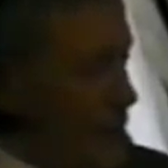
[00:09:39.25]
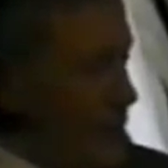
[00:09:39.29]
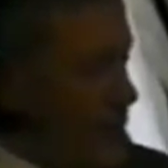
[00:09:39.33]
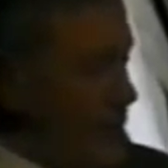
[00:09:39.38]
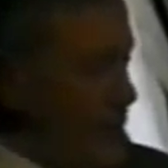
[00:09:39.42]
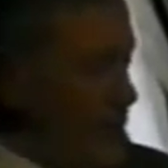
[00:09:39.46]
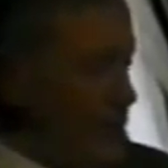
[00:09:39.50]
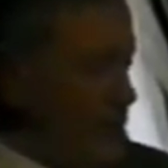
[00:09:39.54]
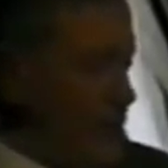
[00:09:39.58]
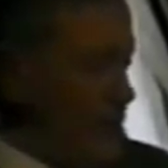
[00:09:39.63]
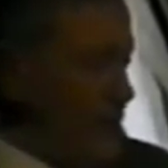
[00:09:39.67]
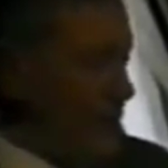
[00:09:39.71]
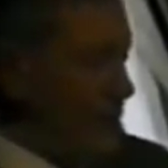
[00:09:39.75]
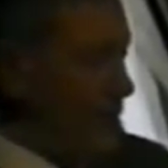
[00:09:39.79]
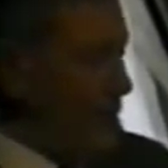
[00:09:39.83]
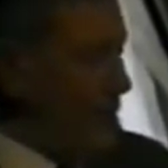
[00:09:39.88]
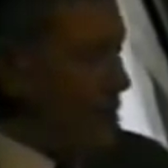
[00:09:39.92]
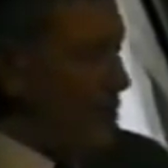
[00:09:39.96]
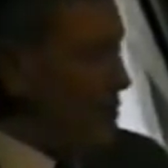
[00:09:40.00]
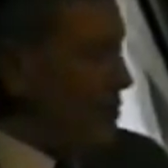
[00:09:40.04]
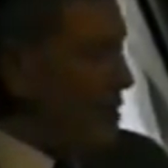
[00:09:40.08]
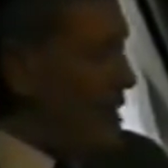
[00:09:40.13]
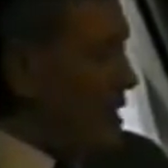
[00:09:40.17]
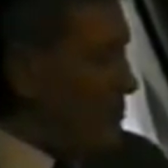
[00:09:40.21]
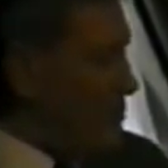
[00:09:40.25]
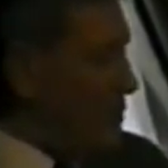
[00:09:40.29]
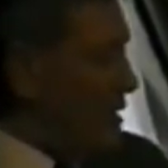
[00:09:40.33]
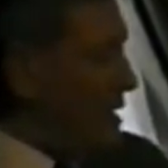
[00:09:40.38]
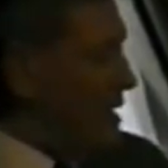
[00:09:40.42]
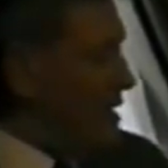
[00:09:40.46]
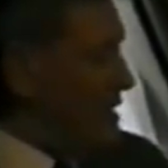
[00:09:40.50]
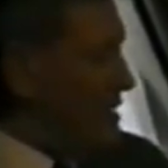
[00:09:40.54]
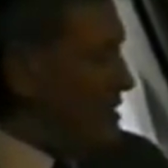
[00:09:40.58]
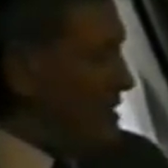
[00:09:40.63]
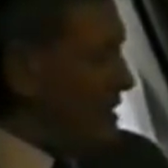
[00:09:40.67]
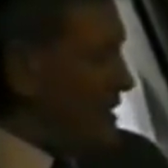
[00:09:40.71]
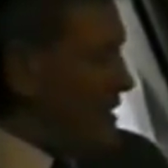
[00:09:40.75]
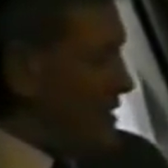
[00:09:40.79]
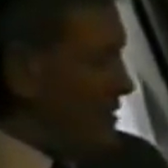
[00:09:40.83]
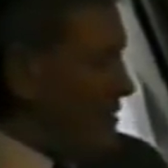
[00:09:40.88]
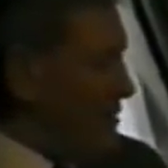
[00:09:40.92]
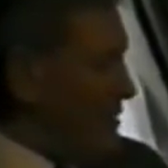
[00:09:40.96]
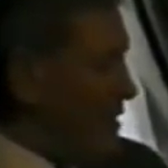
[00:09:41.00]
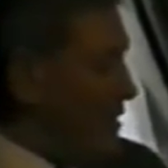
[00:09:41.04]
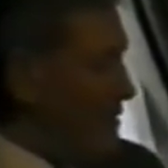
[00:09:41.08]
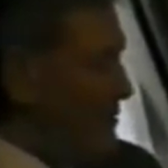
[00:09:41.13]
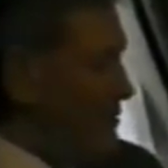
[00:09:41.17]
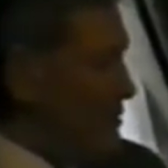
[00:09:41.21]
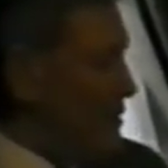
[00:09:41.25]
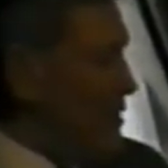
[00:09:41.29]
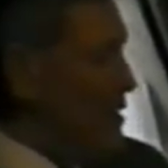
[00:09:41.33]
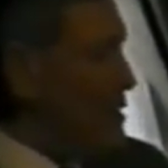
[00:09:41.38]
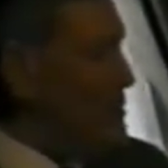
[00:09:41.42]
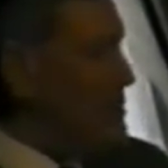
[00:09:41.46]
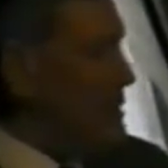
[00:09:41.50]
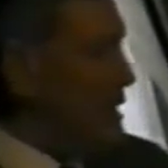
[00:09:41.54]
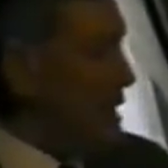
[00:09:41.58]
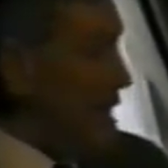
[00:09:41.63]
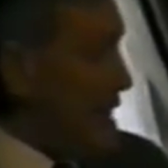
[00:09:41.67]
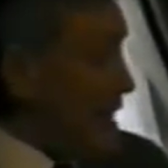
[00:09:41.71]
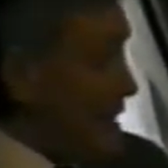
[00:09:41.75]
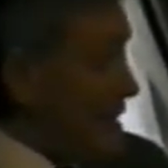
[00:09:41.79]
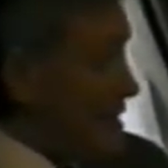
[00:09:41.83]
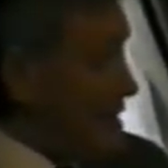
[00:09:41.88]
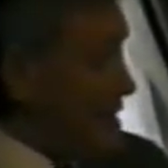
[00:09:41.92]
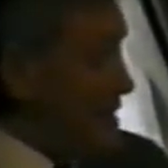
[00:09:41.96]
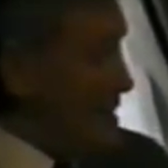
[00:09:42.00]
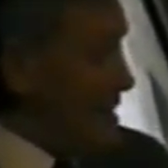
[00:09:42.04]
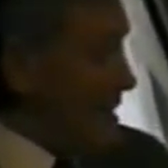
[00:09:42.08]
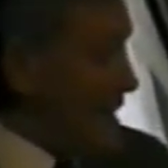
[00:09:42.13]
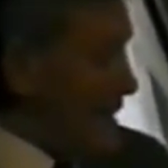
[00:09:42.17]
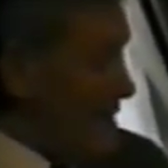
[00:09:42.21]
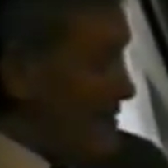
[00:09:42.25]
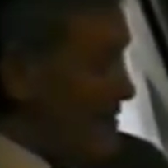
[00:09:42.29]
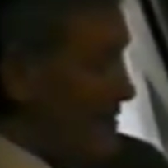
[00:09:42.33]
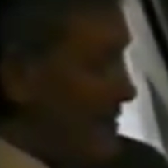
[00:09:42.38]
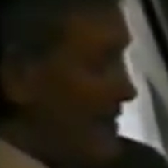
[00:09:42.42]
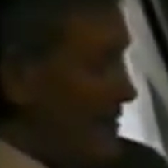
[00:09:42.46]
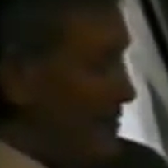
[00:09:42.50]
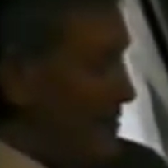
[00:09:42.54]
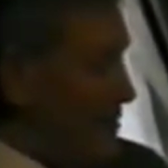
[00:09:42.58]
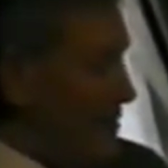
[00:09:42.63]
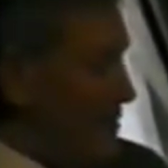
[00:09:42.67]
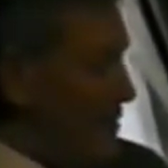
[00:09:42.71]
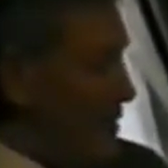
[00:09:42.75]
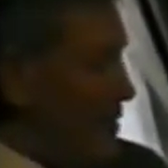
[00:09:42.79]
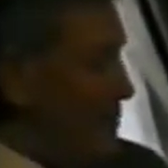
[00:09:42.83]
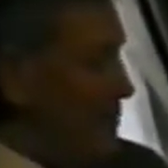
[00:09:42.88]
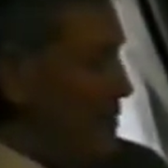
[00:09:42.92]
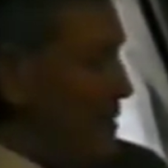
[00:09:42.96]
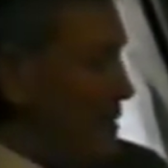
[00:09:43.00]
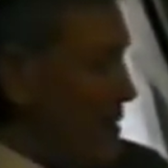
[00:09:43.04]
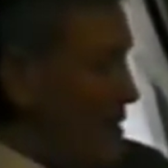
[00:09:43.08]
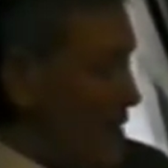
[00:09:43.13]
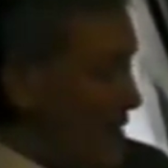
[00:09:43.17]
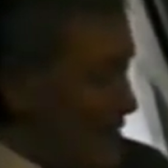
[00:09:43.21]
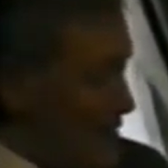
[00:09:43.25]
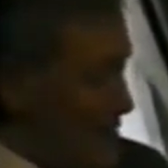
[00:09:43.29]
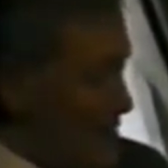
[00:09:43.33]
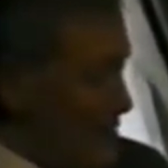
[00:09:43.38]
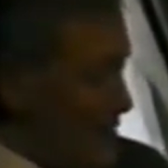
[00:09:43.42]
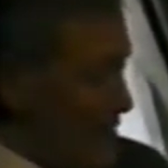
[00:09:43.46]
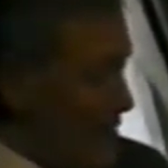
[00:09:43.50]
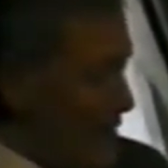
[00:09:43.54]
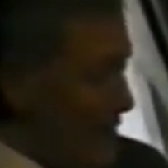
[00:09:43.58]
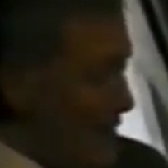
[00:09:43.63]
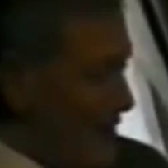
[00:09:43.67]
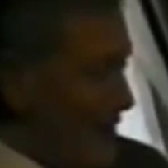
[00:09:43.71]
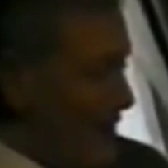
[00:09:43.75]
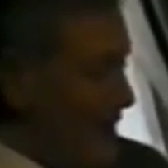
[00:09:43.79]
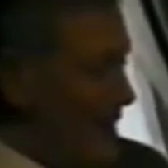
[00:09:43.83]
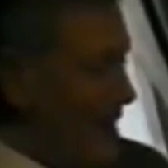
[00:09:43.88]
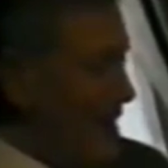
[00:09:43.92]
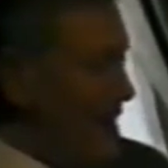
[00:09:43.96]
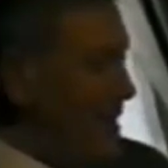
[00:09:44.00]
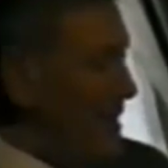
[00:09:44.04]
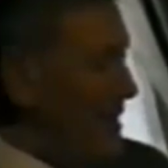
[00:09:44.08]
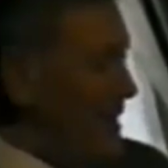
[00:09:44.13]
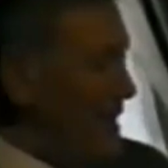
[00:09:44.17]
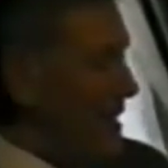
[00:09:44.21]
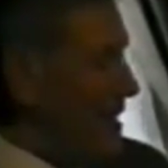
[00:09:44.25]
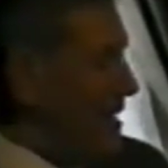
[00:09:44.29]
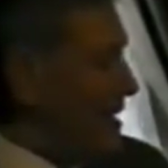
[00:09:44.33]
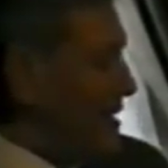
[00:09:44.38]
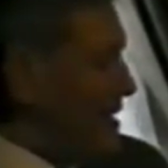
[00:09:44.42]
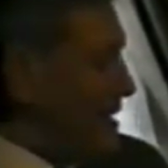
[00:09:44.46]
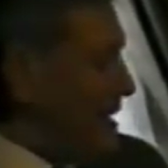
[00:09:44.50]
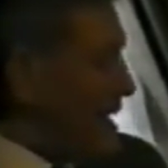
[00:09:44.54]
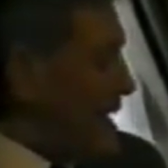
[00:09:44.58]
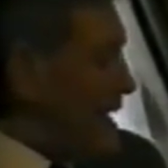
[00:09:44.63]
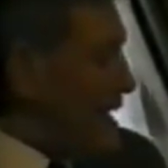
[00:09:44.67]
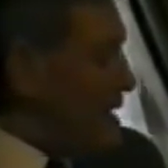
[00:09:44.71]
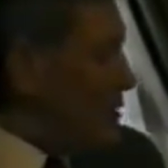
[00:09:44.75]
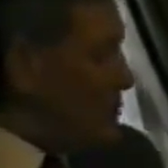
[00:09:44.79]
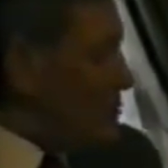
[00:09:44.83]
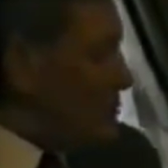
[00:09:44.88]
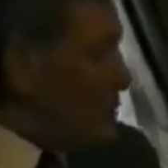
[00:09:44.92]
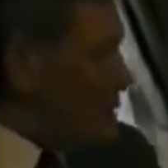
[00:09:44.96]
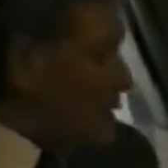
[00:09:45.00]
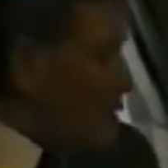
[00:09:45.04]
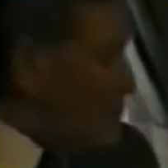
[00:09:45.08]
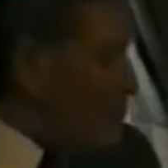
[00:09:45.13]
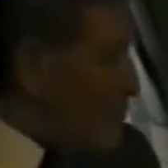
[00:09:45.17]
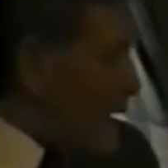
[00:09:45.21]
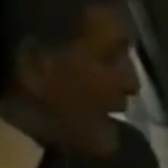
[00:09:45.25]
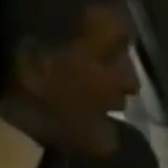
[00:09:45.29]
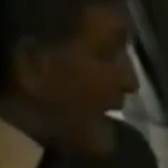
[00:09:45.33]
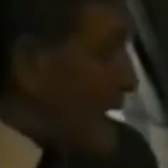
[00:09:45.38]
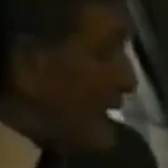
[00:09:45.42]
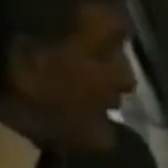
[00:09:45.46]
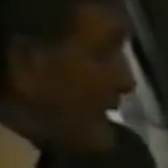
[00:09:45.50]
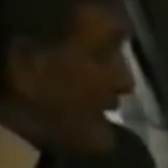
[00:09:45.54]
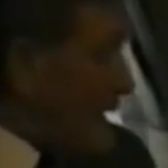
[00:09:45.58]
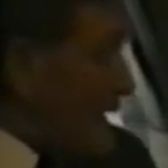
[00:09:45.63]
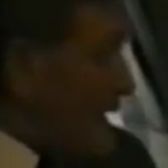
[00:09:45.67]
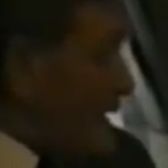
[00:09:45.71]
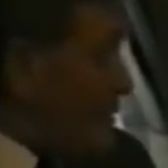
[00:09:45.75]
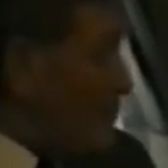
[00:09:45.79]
I tell you what, if the Wright brothers had a rough time, and Edison had a rough time, and Einstein, theirs was a party